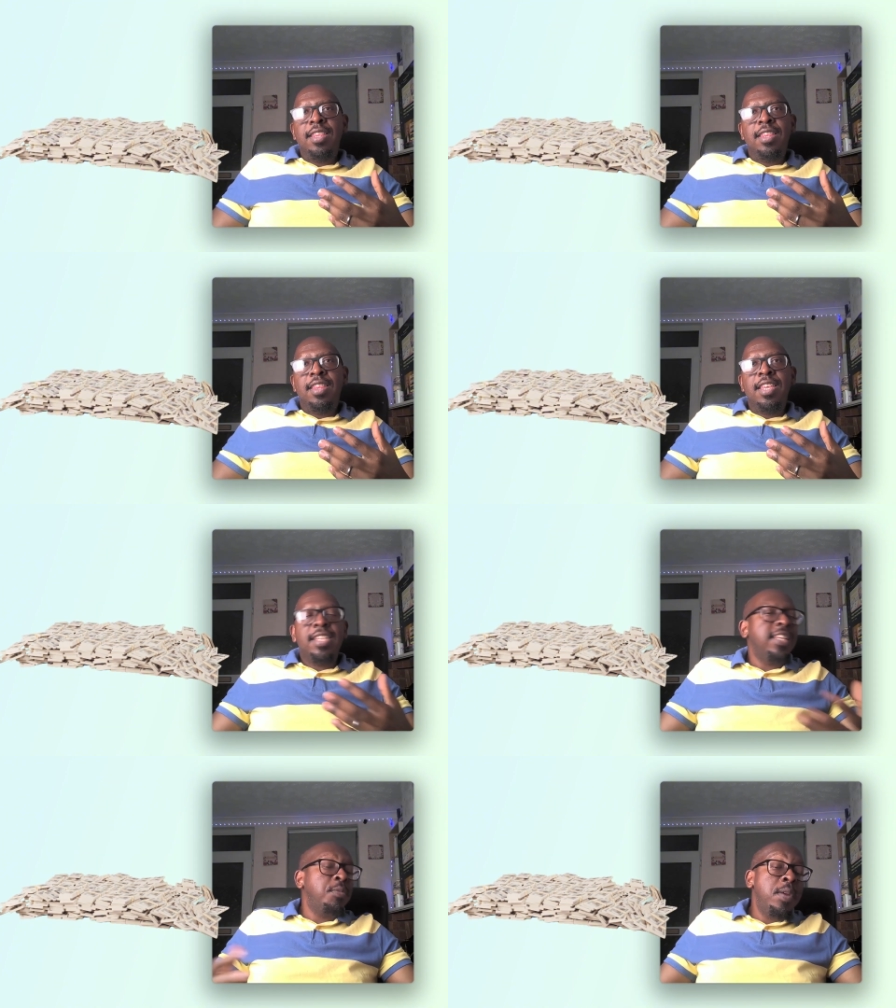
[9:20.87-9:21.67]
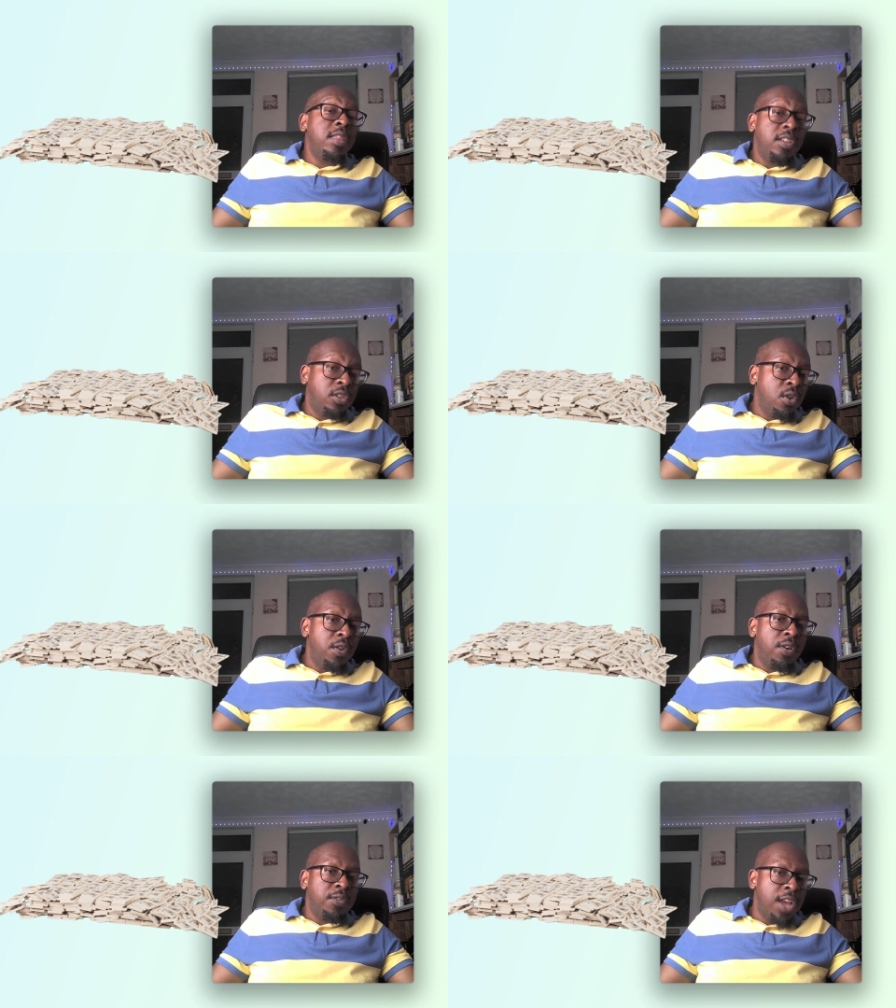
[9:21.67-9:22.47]
this has been the
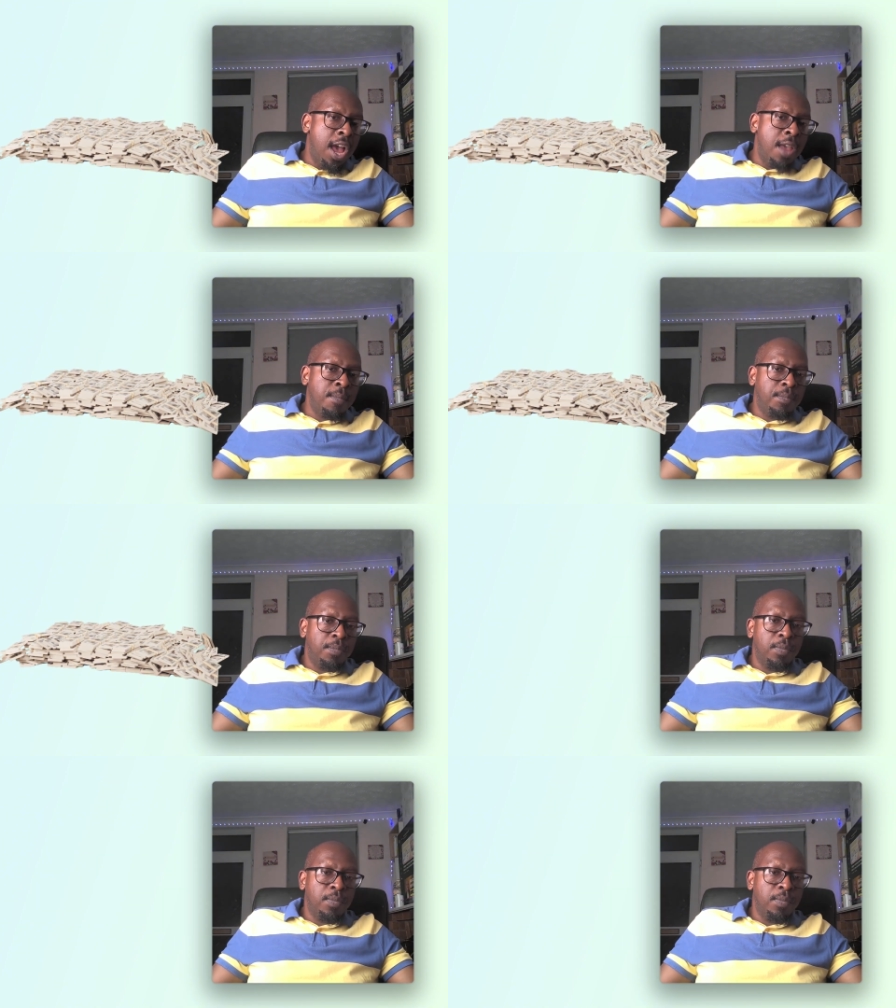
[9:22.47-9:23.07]
story of time,